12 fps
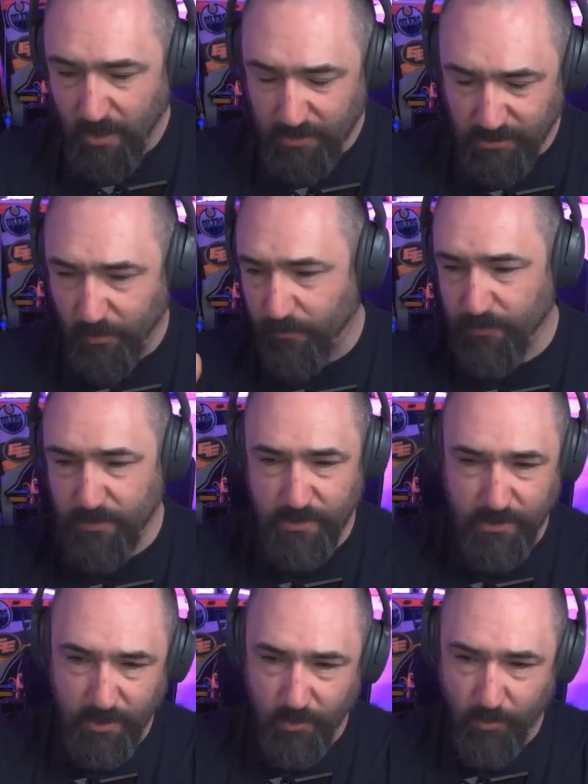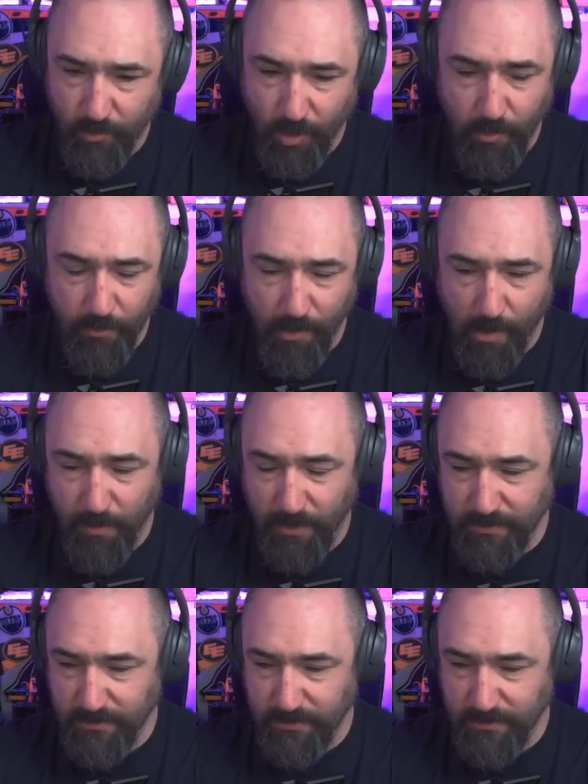So you go into Popeyes